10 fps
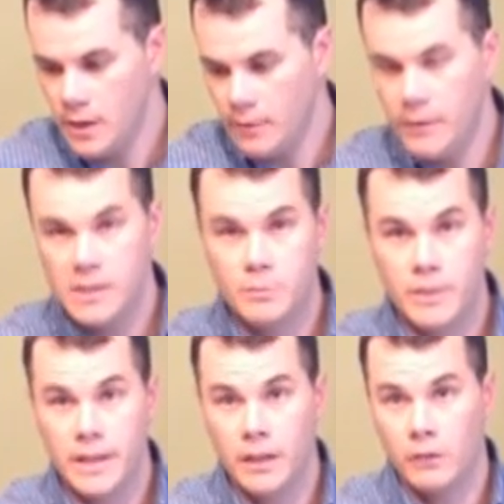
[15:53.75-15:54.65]
This
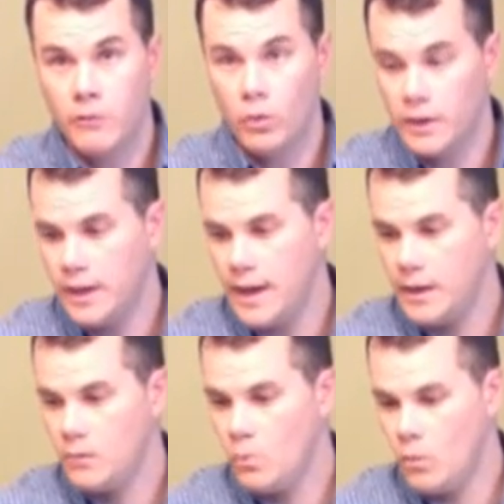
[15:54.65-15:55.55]
particular folding
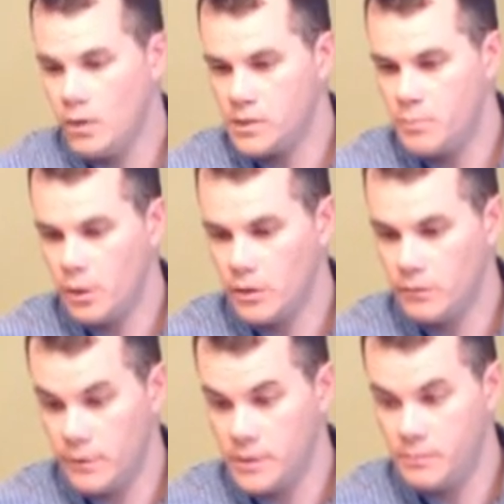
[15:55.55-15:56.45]
cane
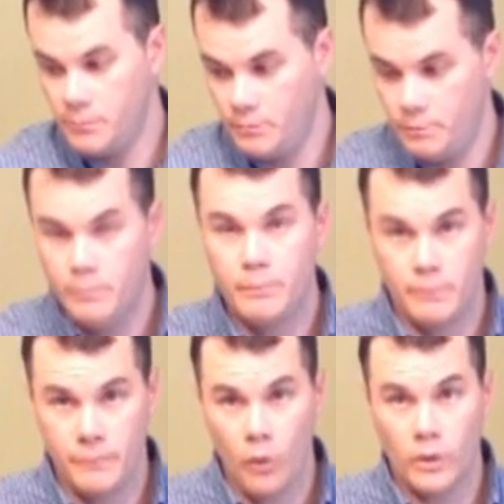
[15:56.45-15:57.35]
this
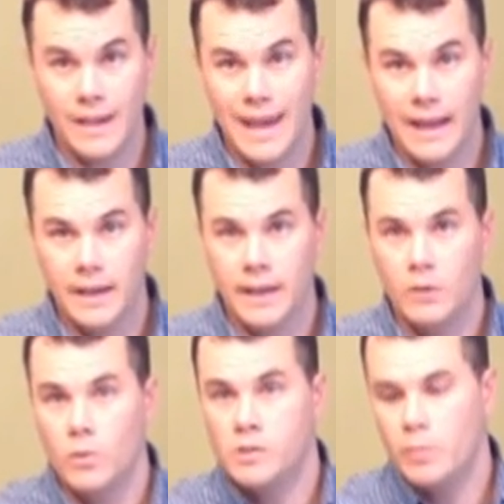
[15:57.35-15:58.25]
folding cane kit
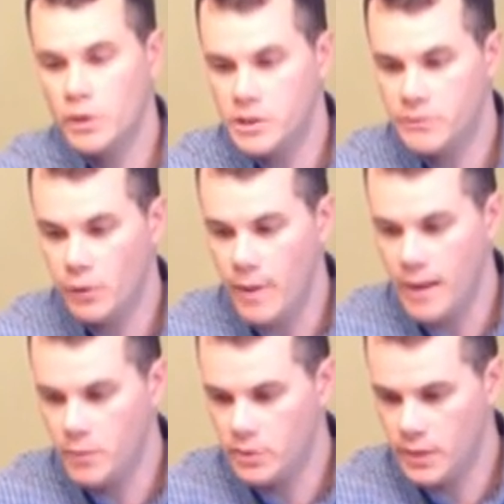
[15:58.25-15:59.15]
was purchased from
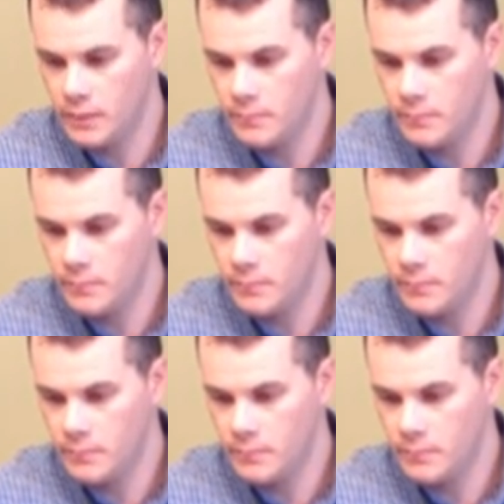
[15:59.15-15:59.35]
Ambutech,